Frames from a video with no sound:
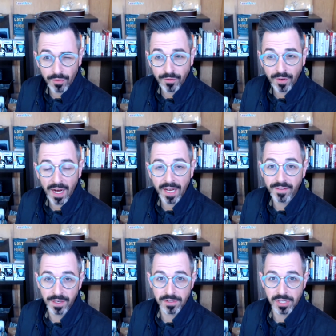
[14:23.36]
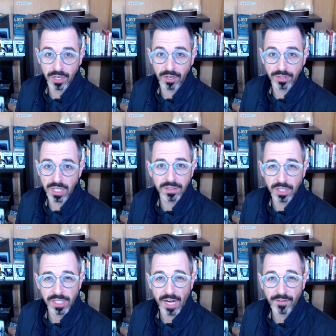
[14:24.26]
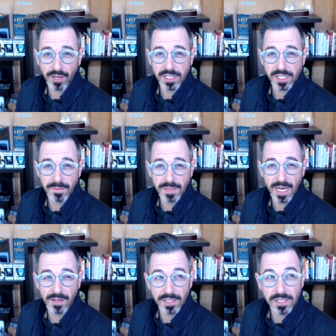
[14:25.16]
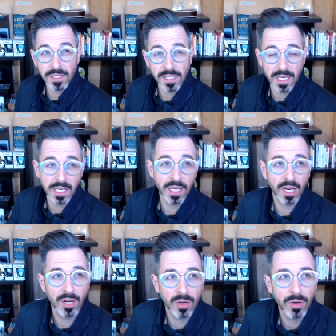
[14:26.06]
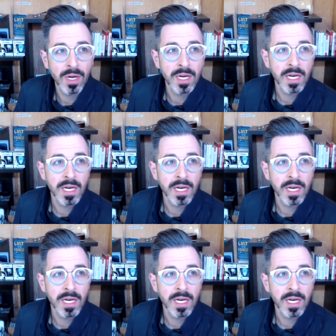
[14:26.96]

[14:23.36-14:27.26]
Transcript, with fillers: five years ago just after i stepped down as ceo